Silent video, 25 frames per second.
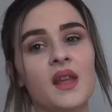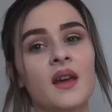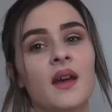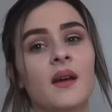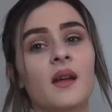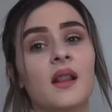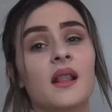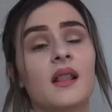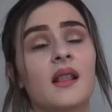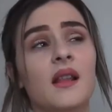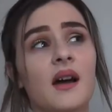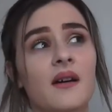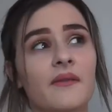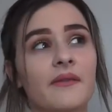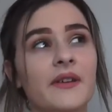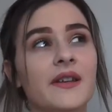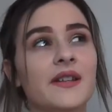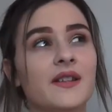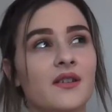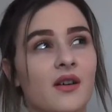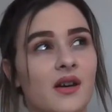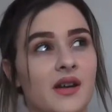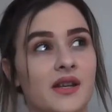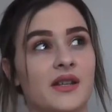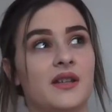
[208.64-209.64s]
I love
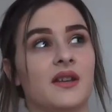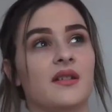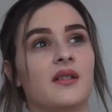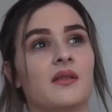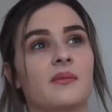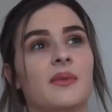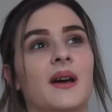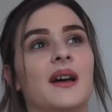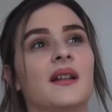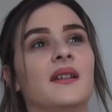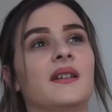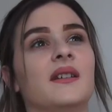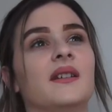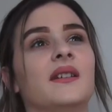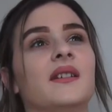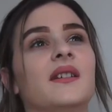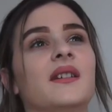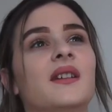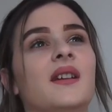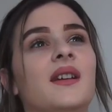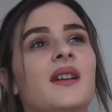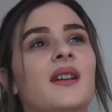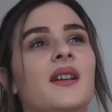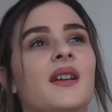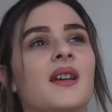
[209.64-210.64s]
his eyeshadow palette.
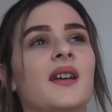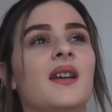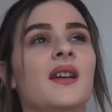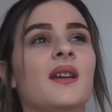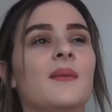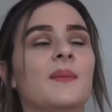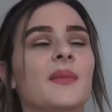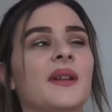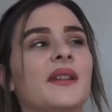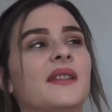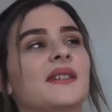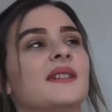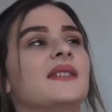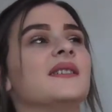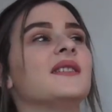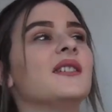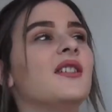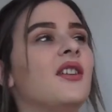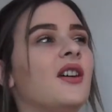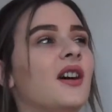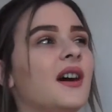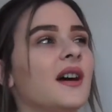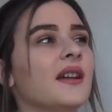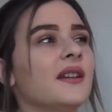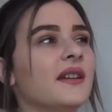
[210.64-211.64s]
But then
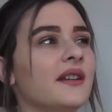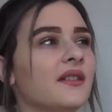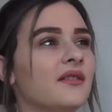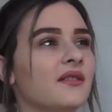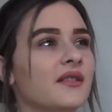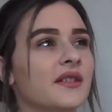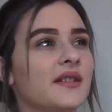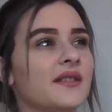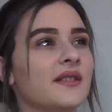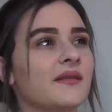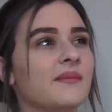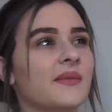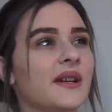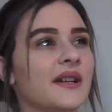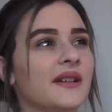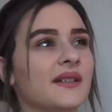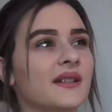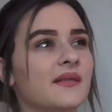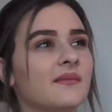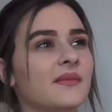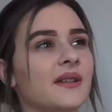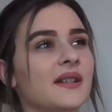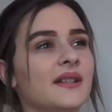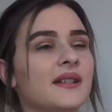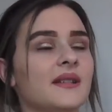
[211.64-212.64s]
Kylie also
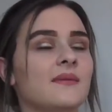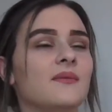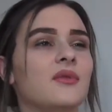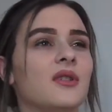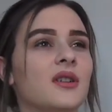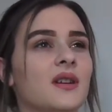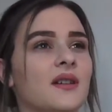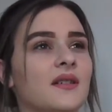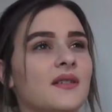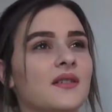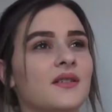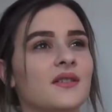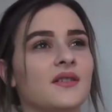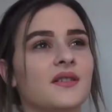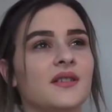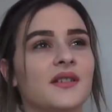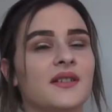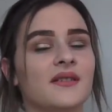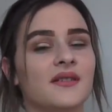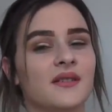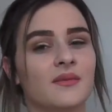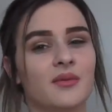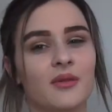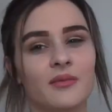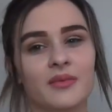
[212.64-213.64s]
makes amazing products too,
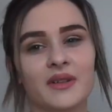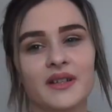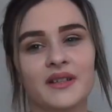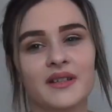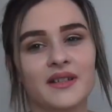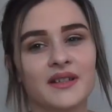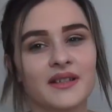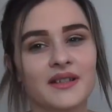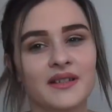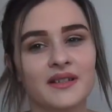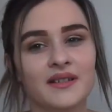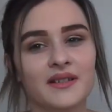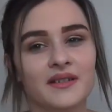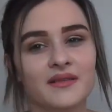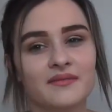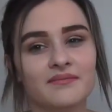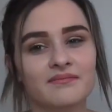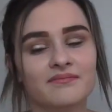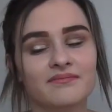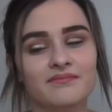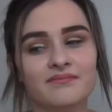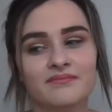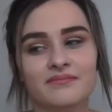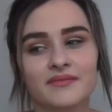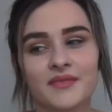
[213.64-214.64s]
so it's probably just,
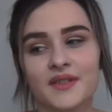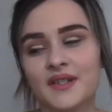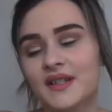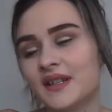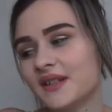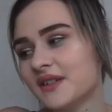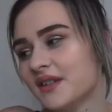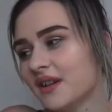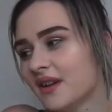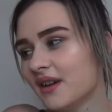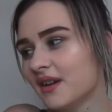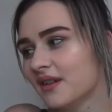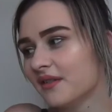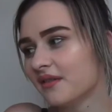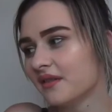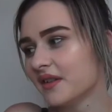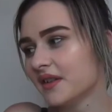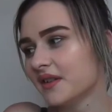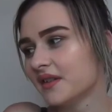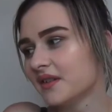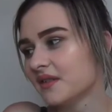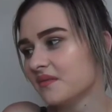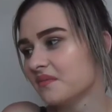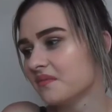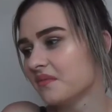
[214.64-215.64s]
it's such a hard
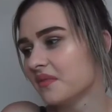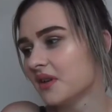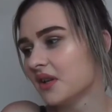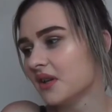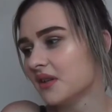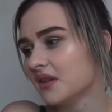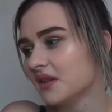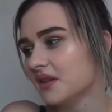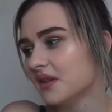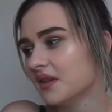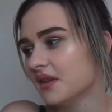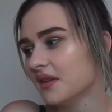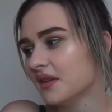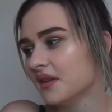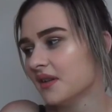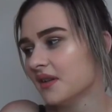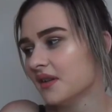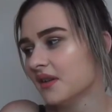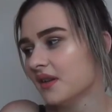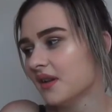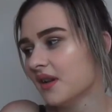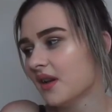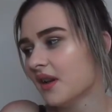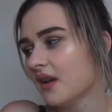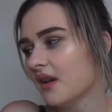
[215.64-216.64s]
question, but
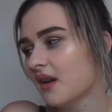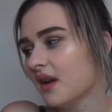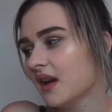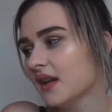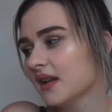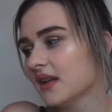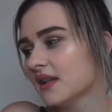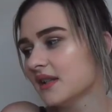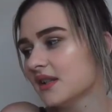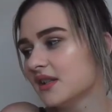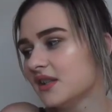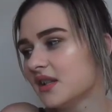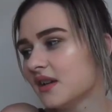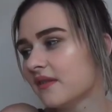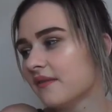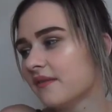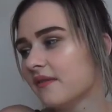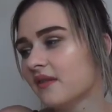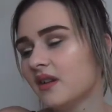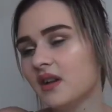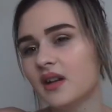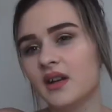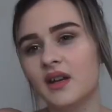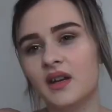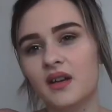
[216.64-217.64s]
I guess
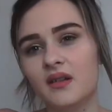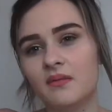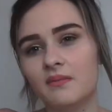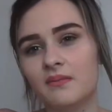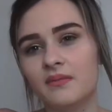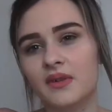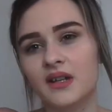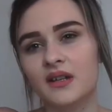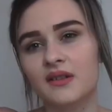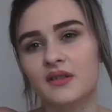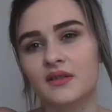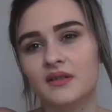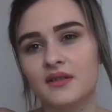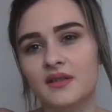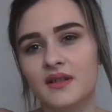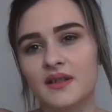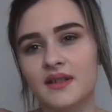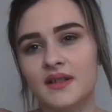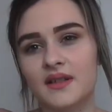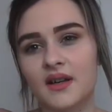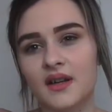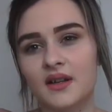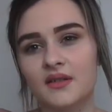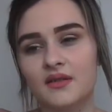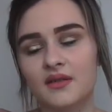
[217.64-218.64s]
Jeffree
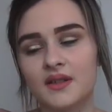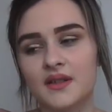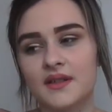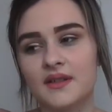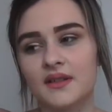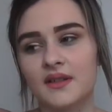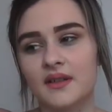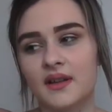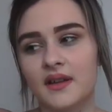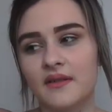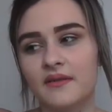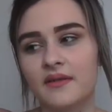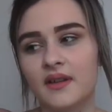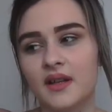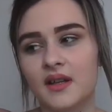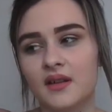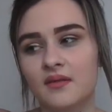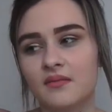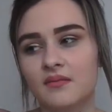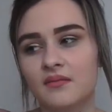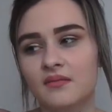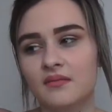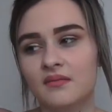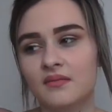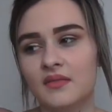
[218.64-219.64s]
because I also love
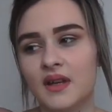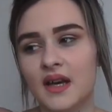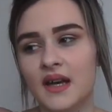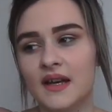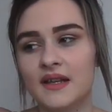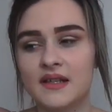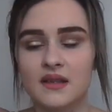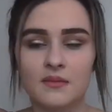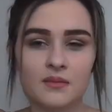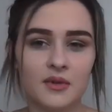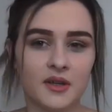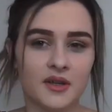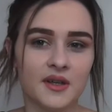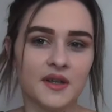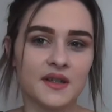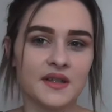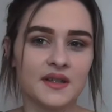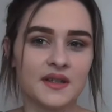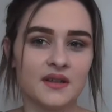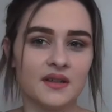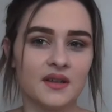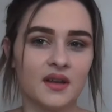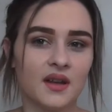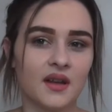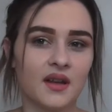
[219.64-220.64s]
him as a
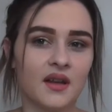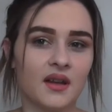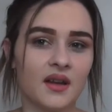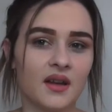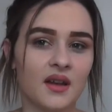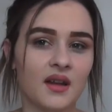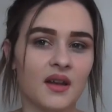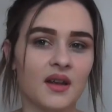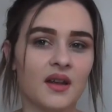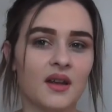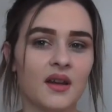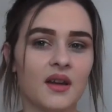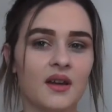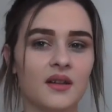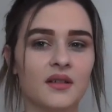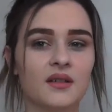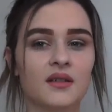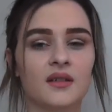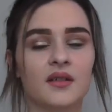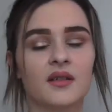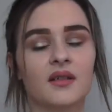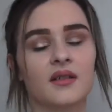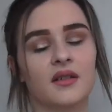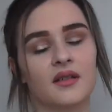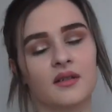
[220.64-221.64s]
person I know
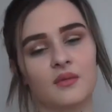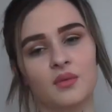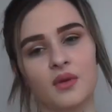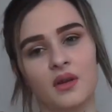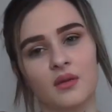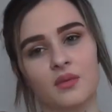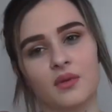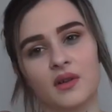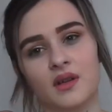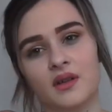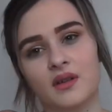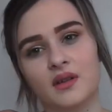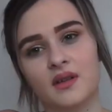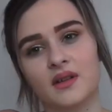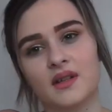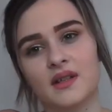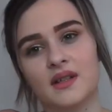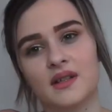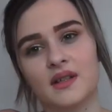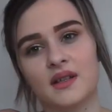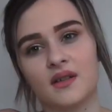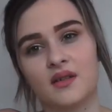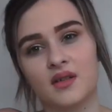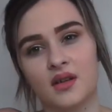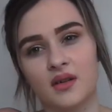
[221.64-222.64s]
a lot of people are going to
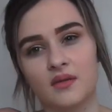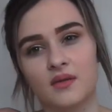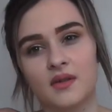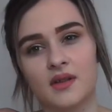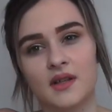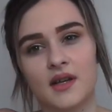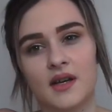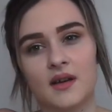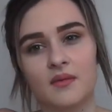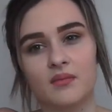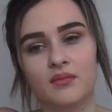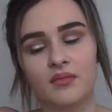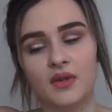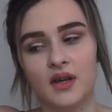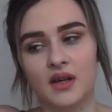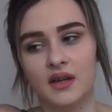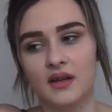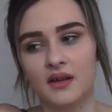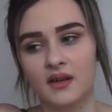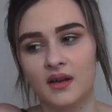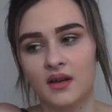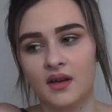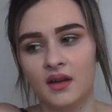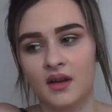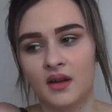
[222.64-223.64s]
disagree with that,
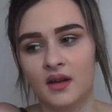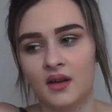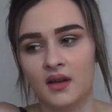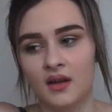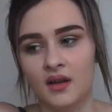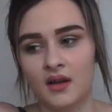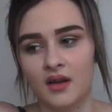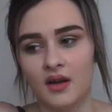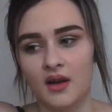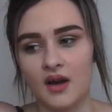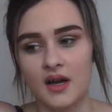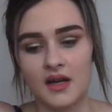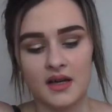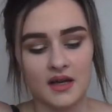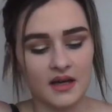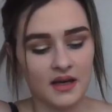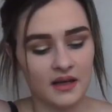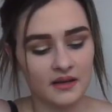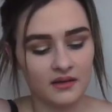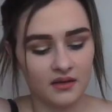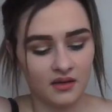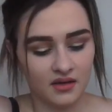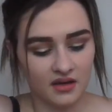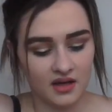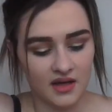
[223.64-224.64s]
but I
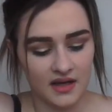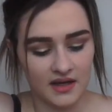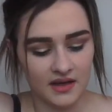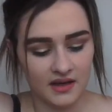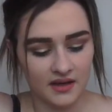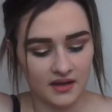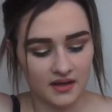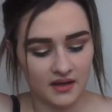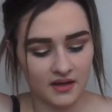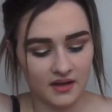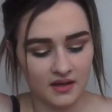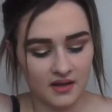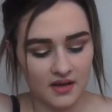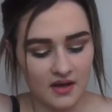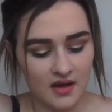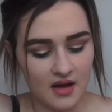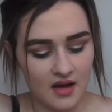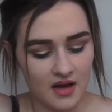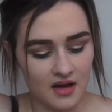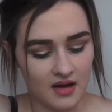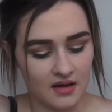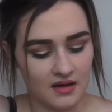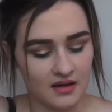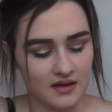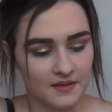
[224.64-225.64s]
can't lie.
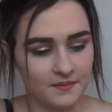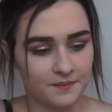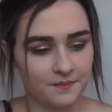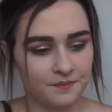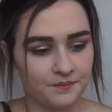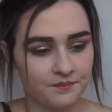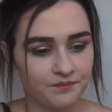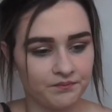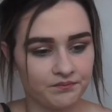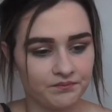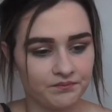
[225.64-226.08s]
Um,